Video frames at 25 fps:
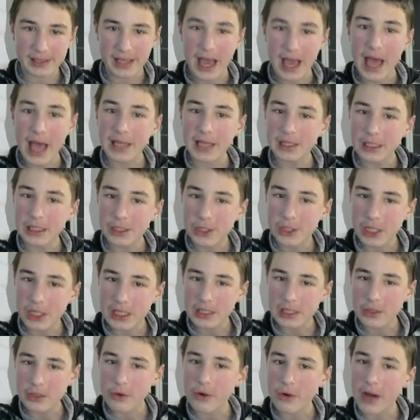
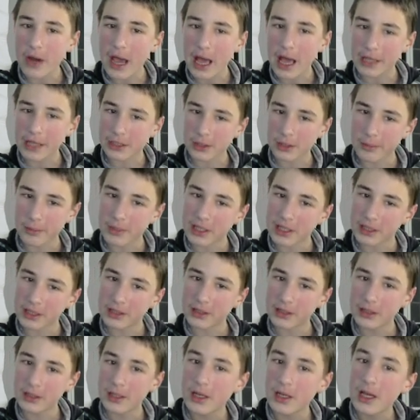Antichess, or Atomic?
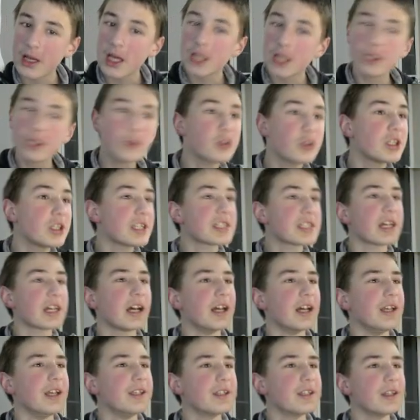You
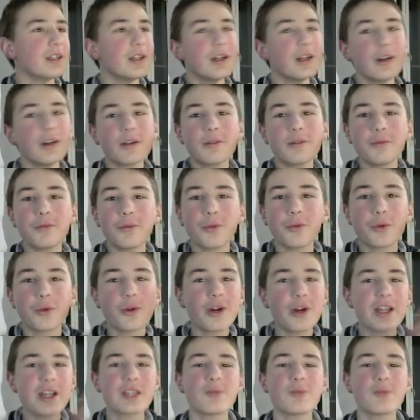decide who has